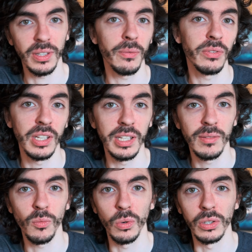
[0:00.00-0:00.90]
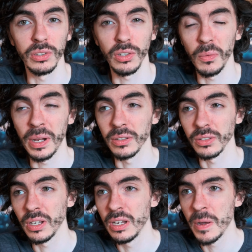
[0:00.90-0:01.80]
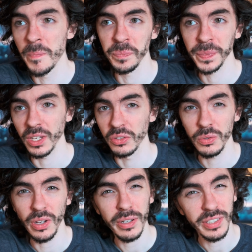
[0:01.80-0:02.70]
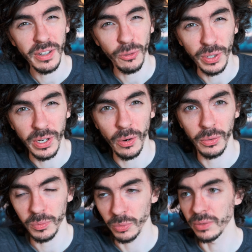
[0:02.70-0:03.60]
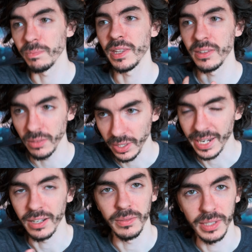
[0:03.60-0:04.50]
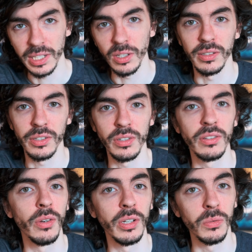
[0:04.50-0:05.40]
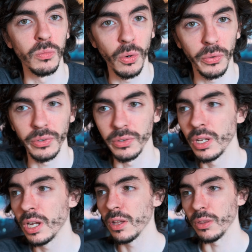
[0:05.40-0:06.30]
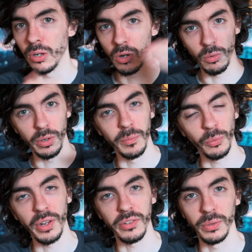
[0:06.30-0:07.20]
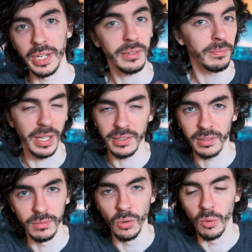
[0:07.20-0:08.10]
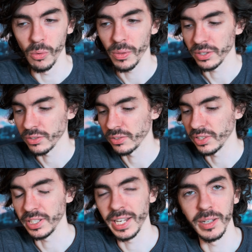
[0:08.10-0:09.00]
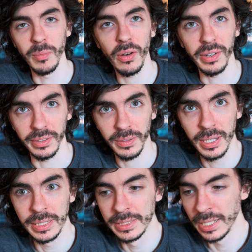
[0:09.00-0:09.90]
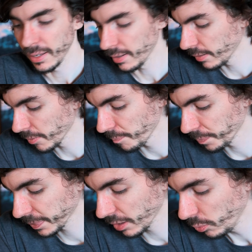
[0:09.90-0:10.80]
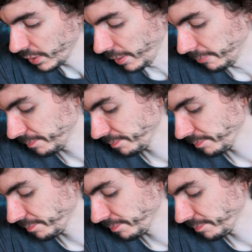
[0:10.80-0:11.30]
I've seen was around 290, 300, but then again, the condition is going to worsen the lower end price you get. That's normal, that's the second-hand market. Okay,